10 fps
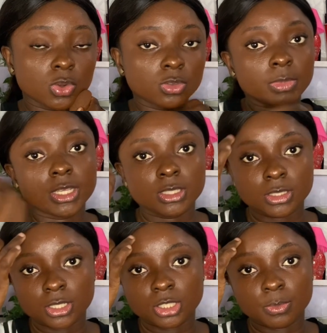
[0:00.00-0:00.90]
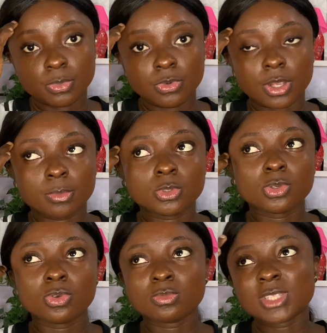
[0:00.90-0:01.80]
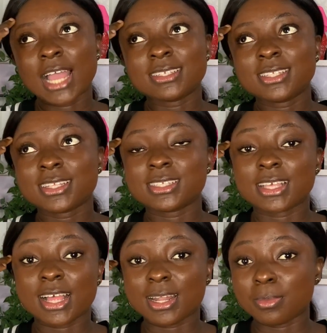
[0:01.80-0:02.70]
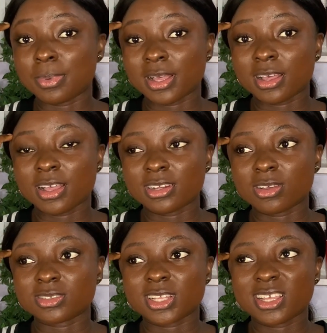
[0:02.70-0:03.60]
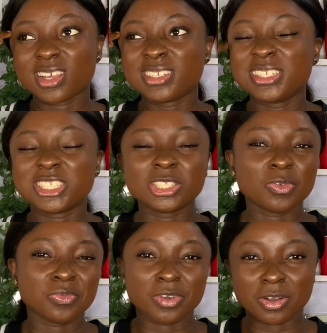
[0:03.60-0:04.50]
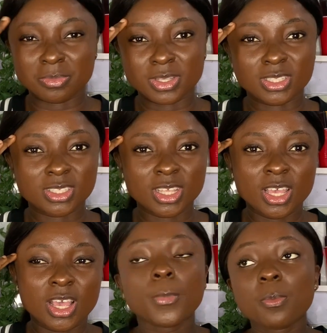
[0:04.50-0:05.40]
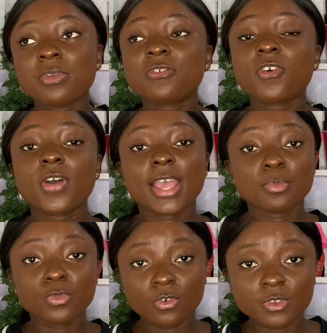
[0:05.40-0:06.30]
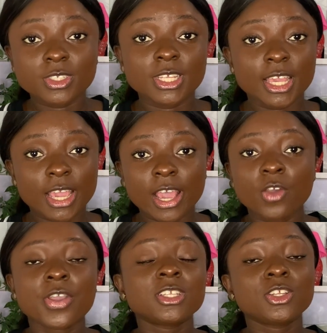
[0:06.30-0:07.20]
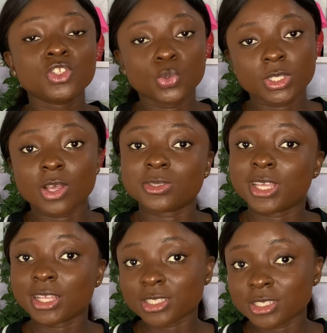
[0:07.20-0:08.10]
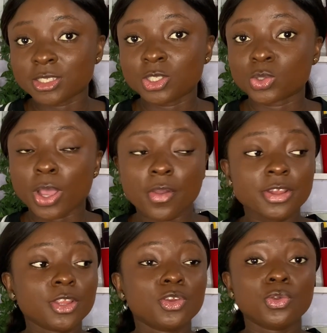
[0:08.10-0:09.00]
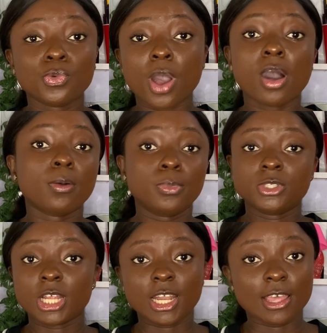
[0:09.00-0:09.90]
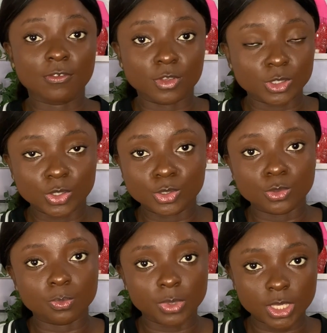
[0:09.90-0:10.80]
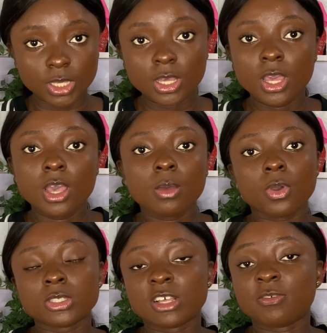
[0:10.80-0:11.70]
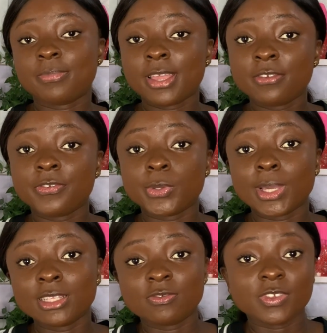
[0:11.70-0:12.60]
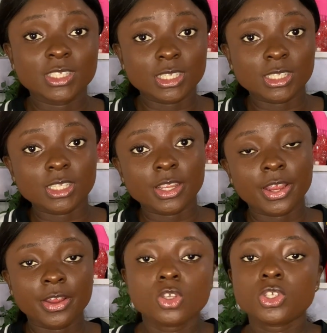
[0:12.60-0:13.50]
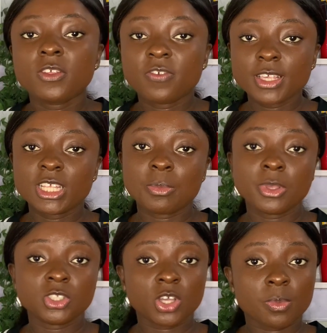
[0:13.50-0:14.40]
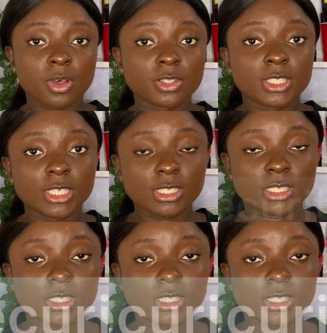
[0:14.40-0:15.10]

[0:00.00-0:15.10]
on my internship program. So I did that in Calabar, and I was like, I need a change of environment. But before I moved here, I already knew what I was getting into. I already knew how Abuja life was going to be because I've paid frequent visits here. So the first thing I'm going to talk about is